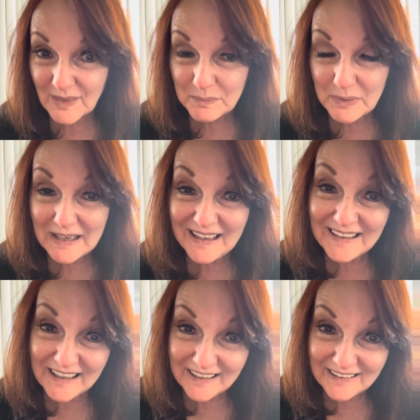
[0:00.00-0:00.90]
But
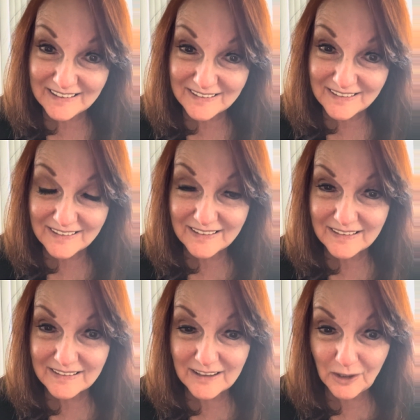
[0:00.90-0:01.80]
honey,
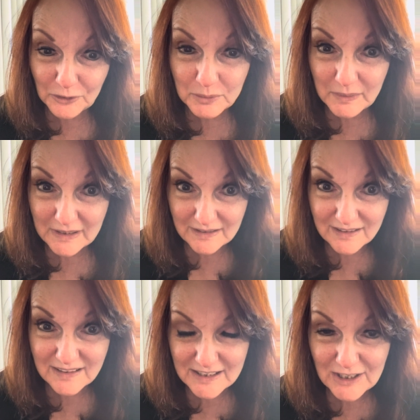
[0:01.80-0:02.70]
the ultimate
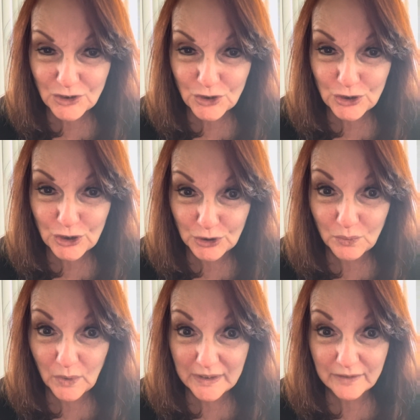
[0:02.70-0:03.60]
decision to do
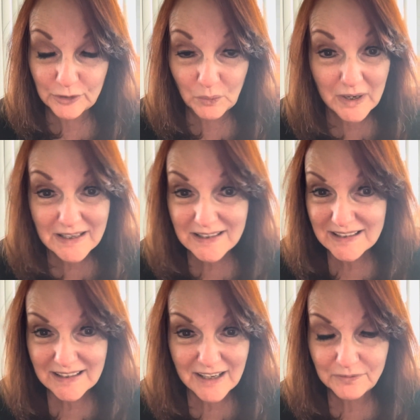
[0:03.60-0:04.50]
whatever it was,
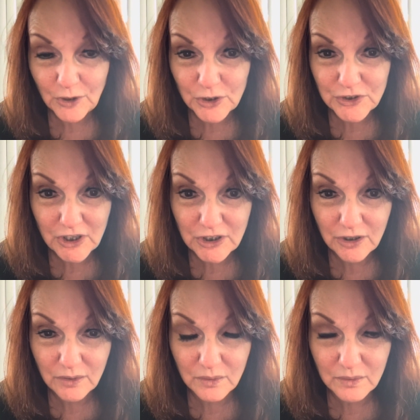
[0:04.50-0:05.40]
it falls on
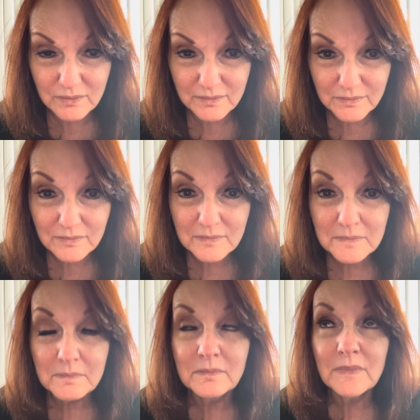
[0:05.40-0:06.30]
you.
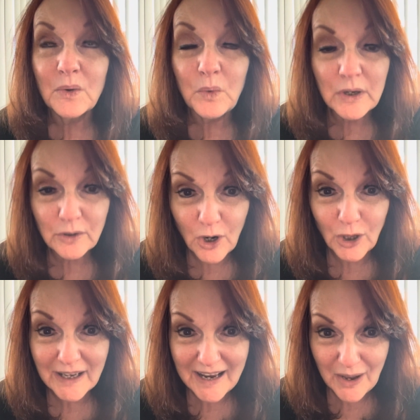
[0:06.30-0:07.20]
We are
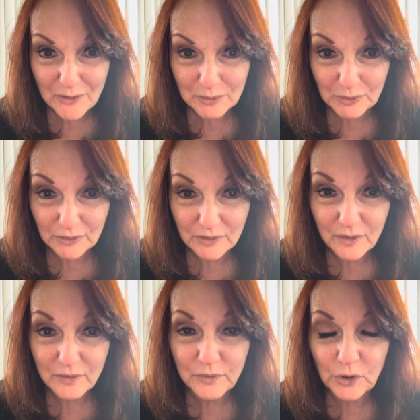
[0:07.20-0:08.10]
all accountable
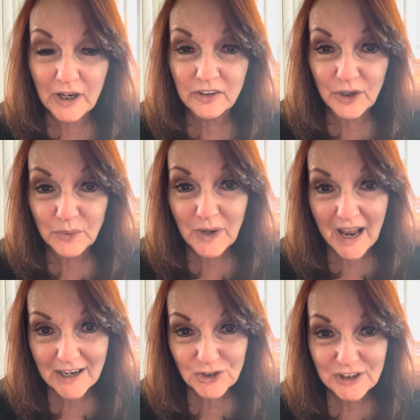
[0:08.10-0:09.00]
for our own
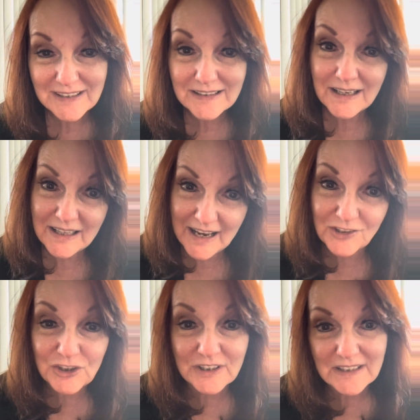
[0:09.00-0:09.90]
actions,
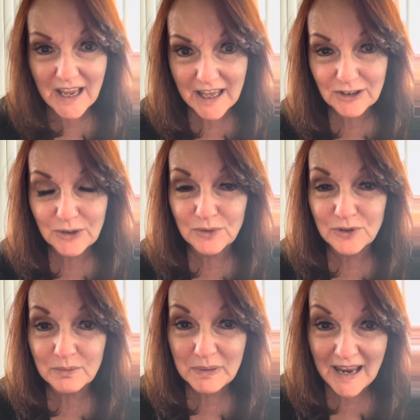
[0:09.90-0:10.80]
inactions,
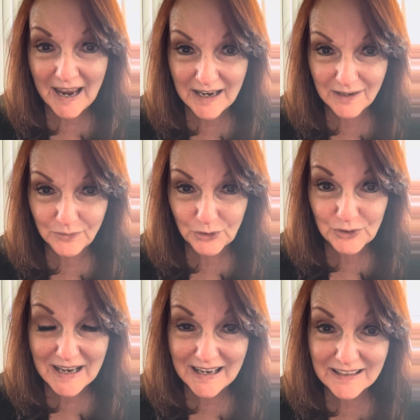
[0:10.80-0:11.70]
attitudes,
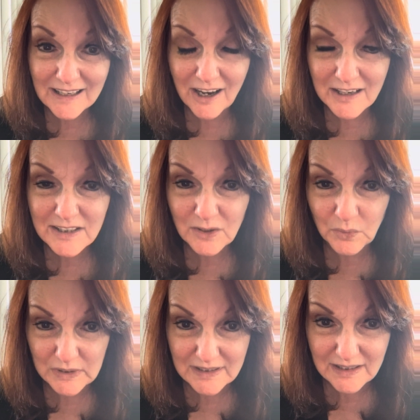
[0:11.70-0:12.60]
behaviors, and the
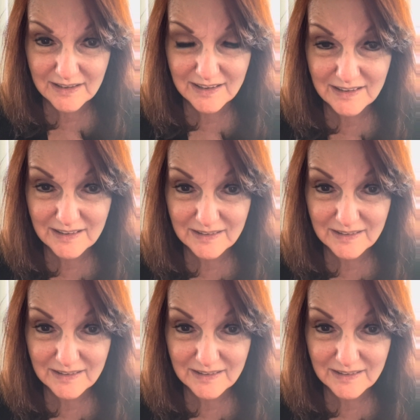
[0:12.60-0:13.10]
consequences.